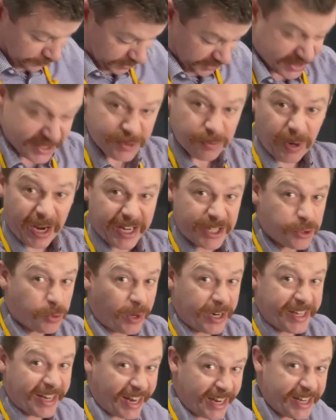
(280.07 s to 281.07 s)
this is why it's
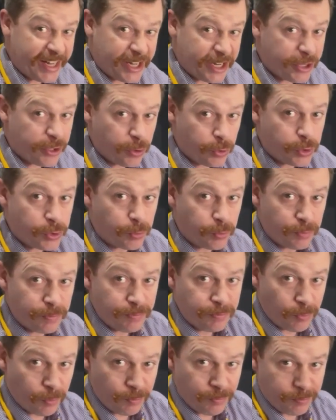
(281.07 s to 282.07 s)
quite handy to use
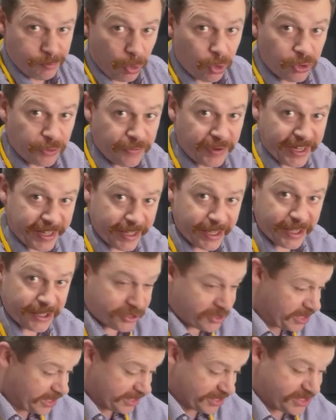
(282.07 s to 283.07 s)
malt vinegar,
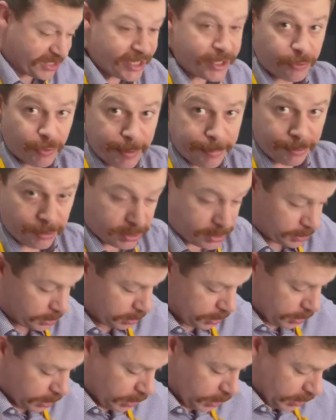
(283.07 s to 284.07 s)
because you can see the ripples,
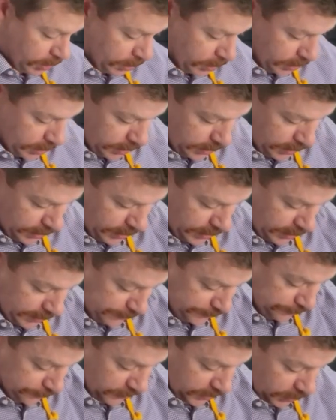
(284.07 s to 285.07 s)

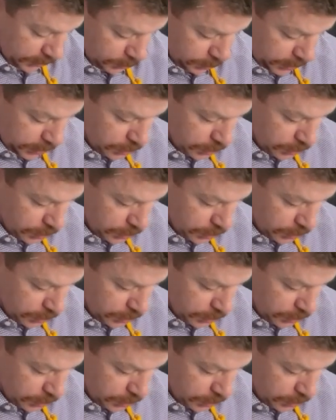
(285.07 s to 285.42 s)
that's when you